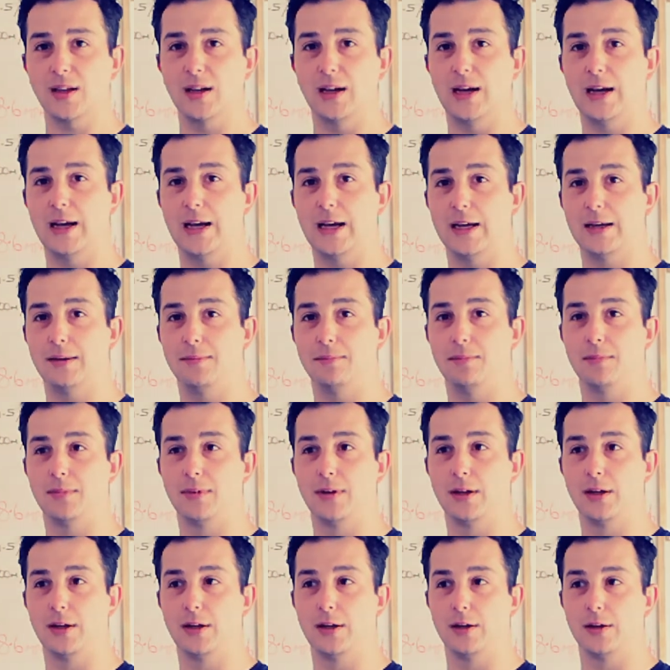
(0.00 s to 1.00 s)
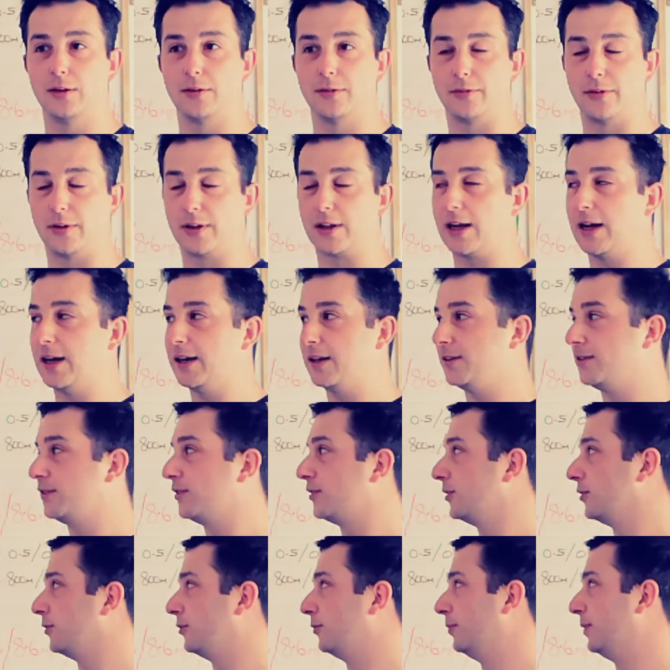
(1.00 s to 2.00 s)
For the
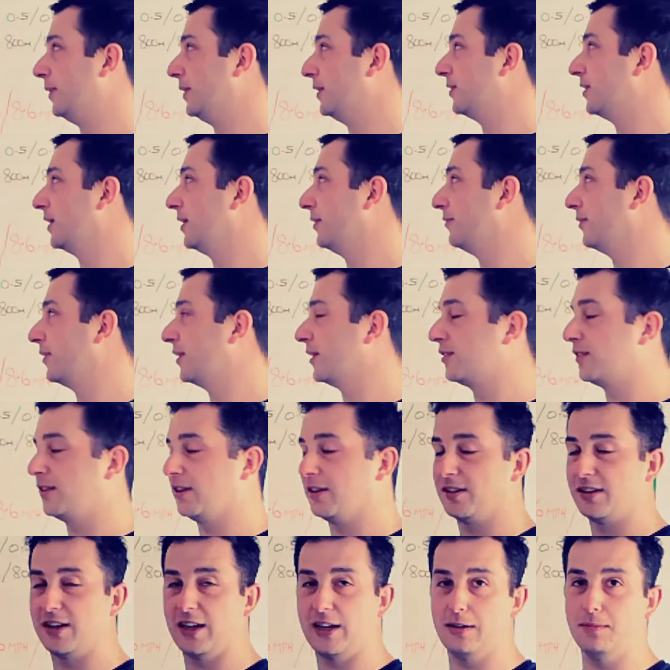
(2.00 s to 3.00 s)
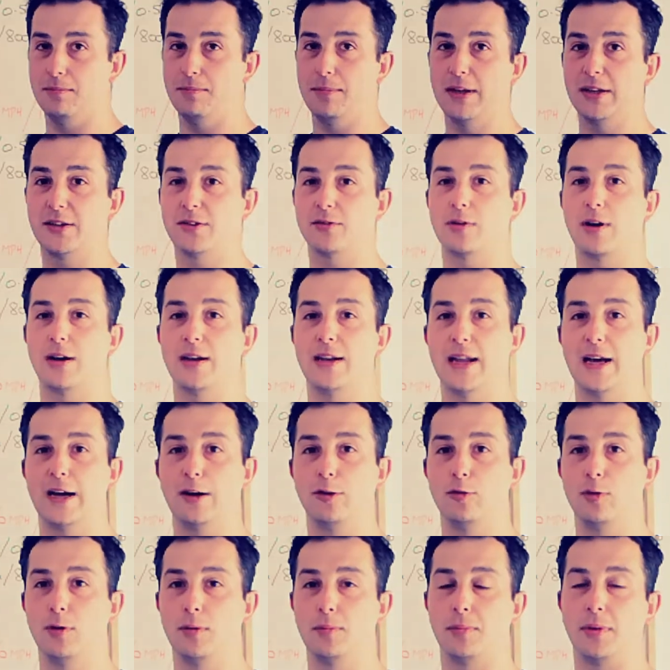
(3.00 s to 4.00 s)
guys who've been saying with this, it's hit and miss right now,